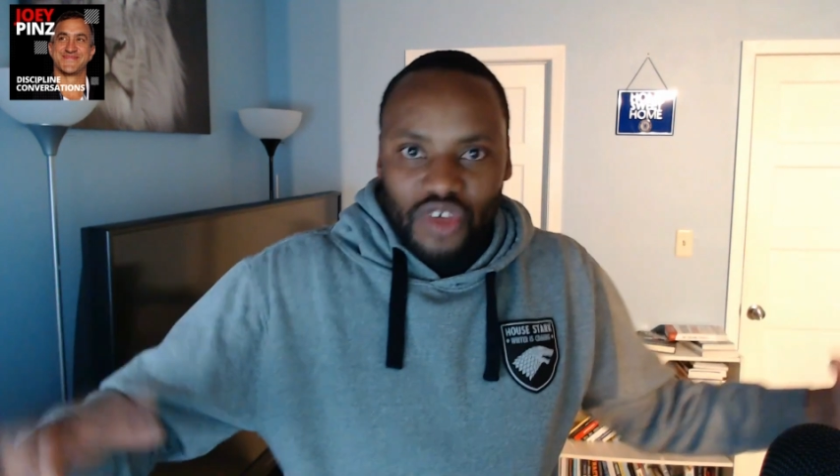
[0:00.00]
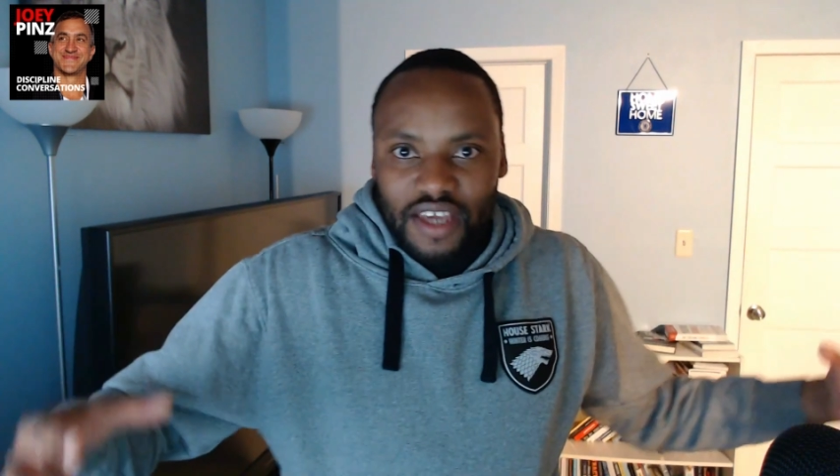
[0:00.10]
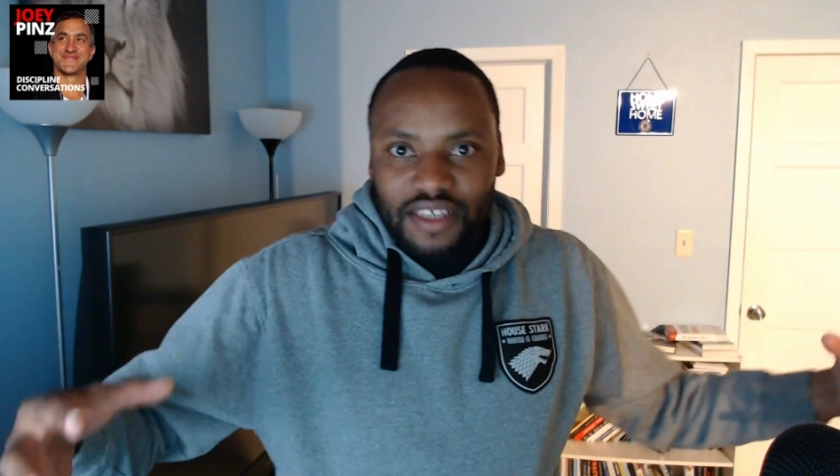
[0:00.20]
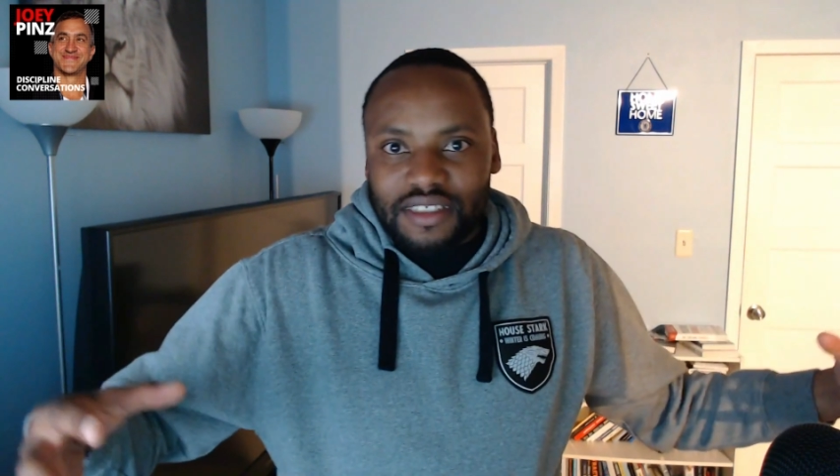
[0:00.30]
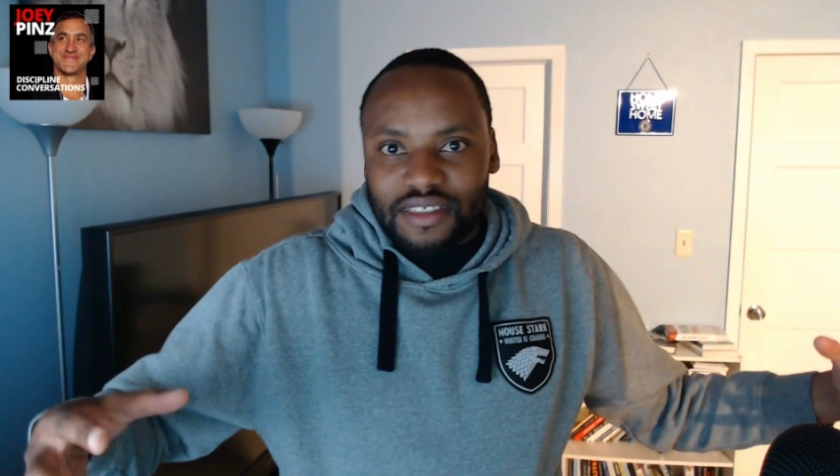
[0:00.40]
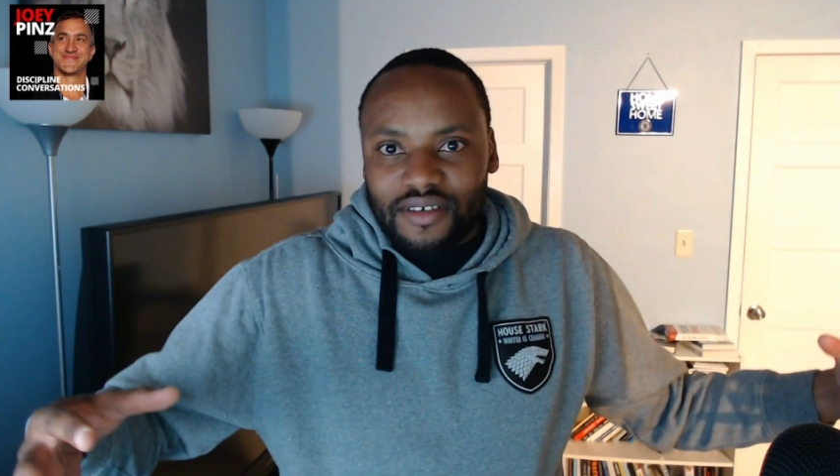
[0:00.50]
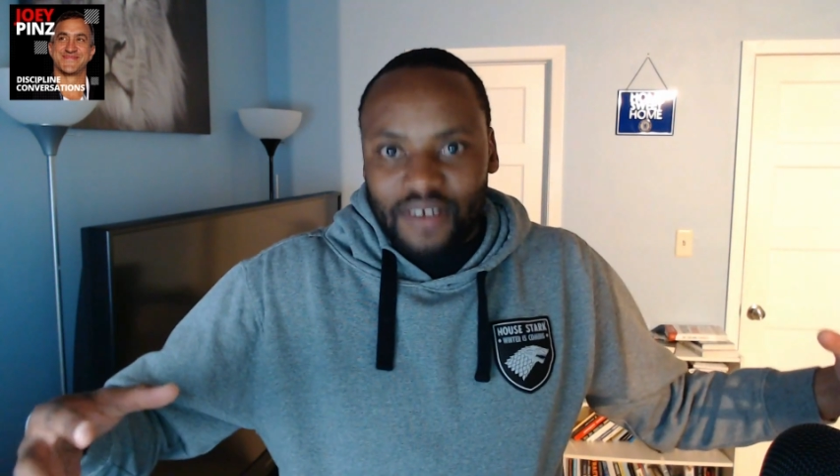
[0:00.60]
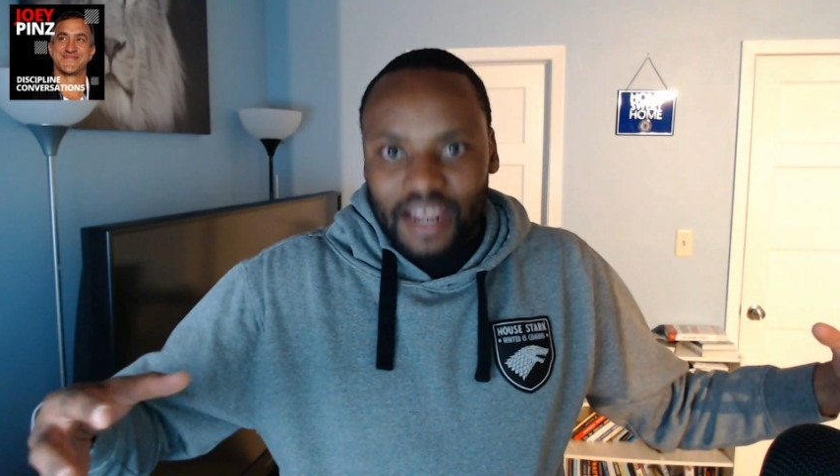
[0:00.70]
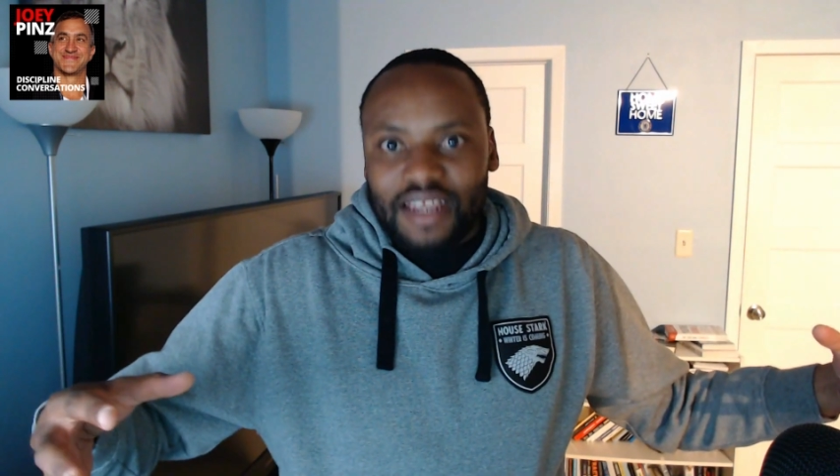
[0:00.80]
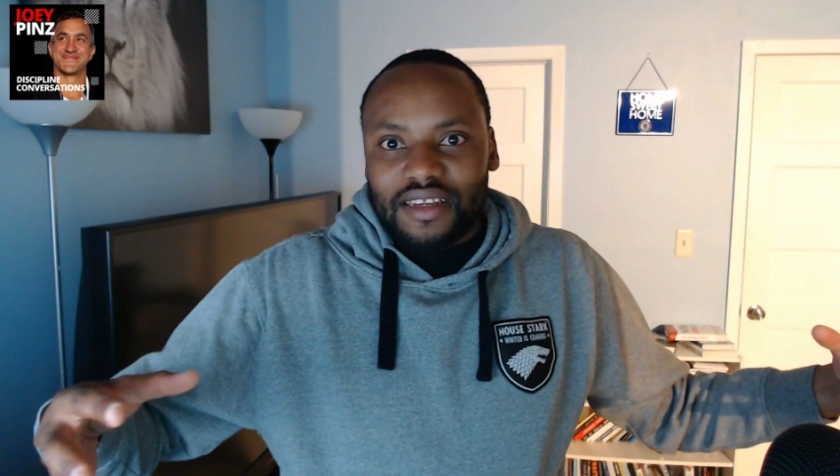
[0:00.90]
two
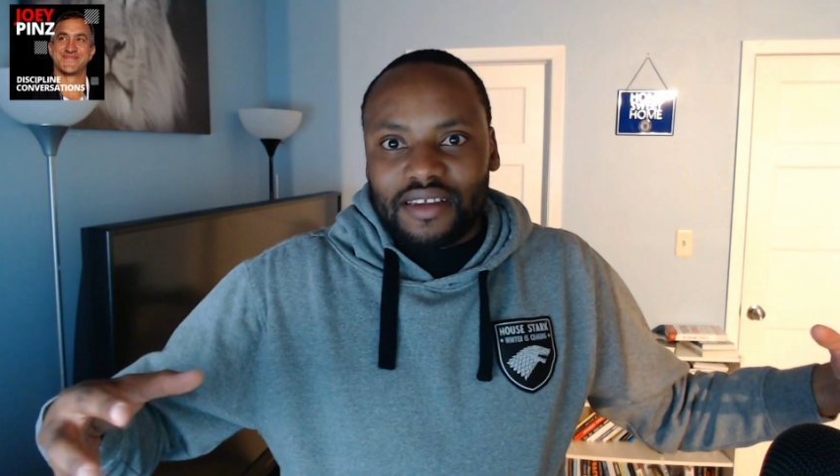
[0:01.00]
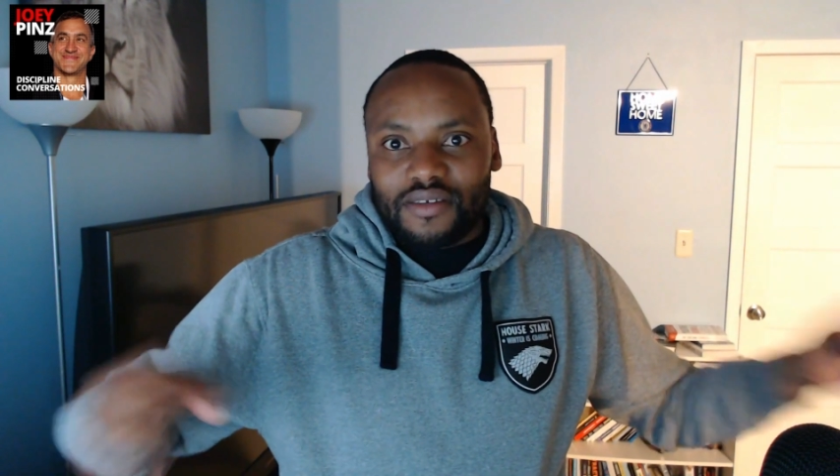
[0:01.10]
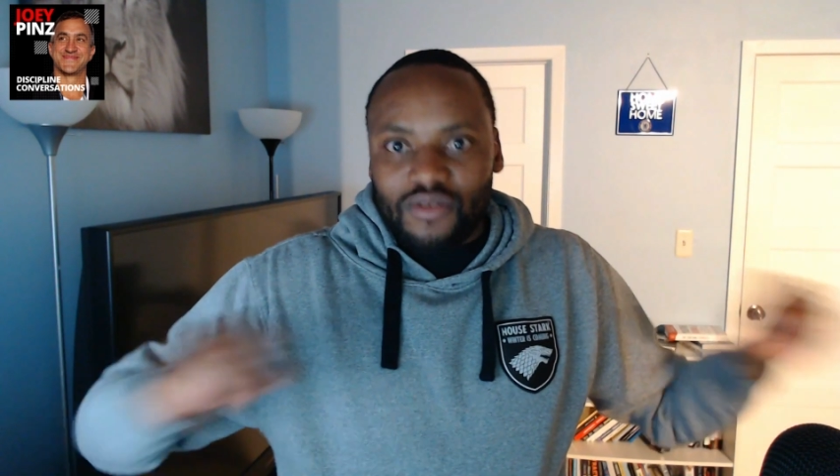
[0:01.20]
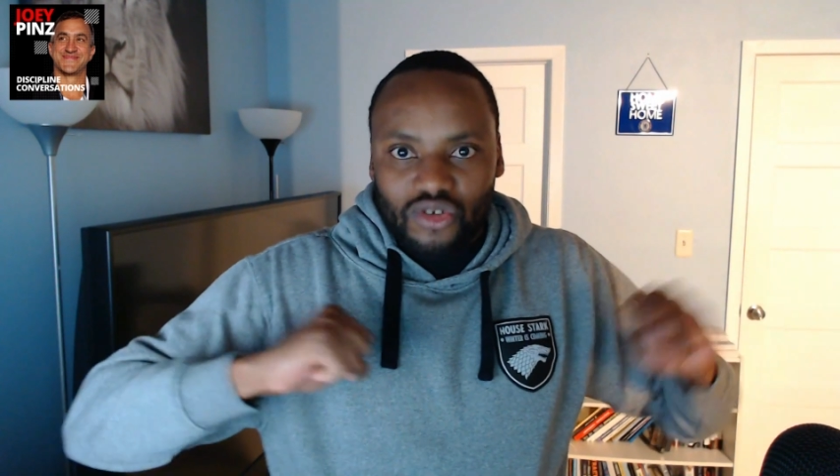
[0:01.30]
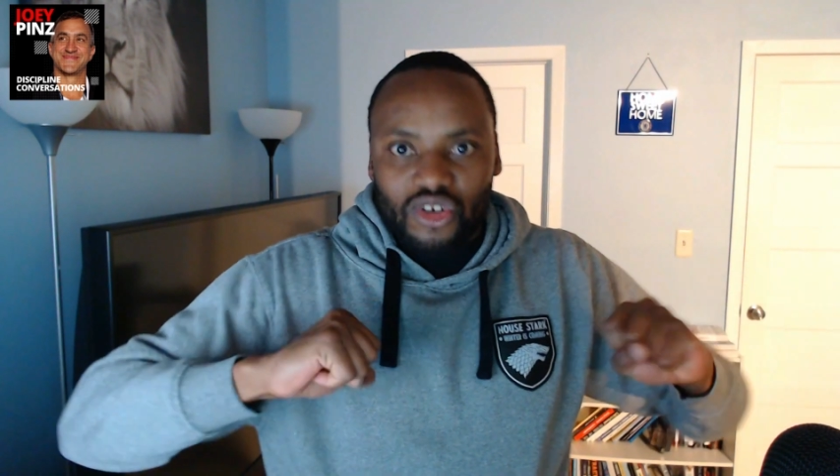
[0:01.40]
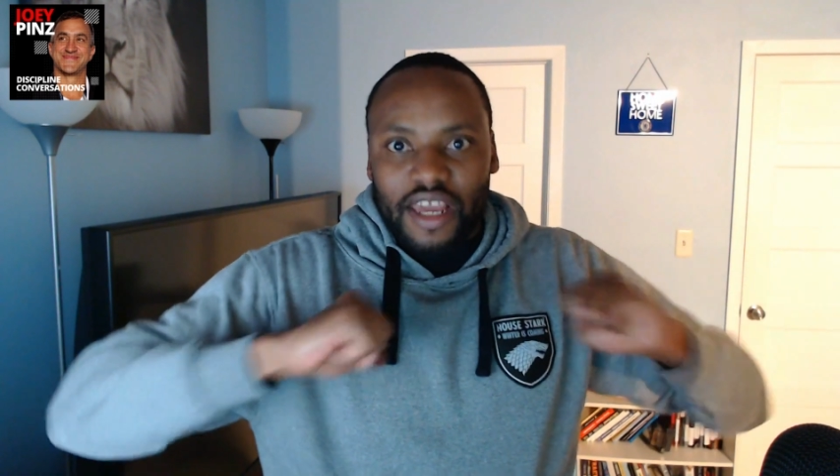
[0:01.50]
things, right?